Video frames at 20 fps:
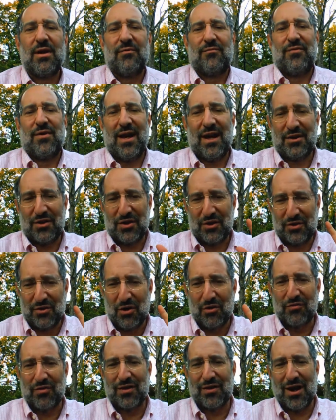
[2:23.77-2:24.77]
Forget the
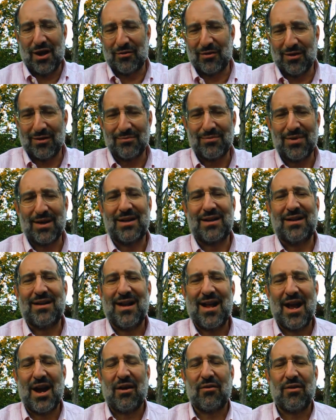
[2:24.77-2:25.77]
COVID era, but in
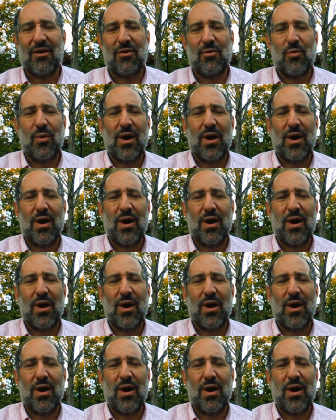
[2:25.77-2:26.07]
an era